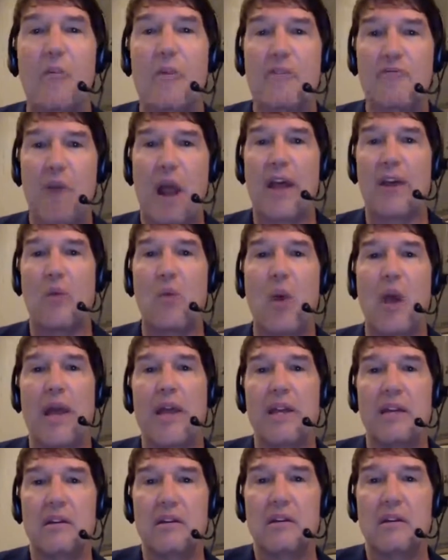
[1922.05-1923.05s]
you please tell me
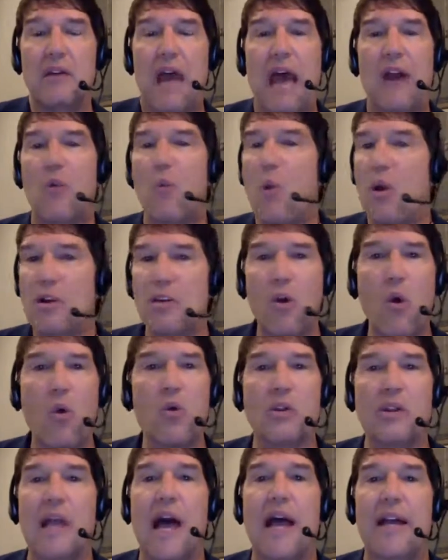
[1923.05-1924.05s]
right away?
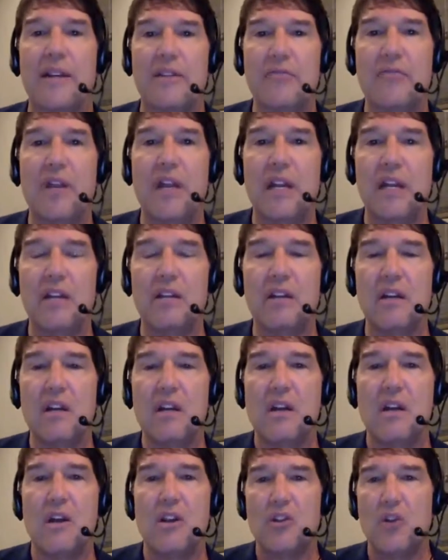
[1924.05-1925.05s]
Right. I want to go online and
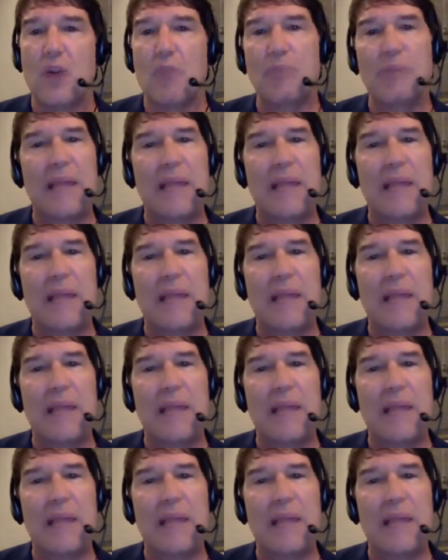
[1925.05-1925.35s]
read it.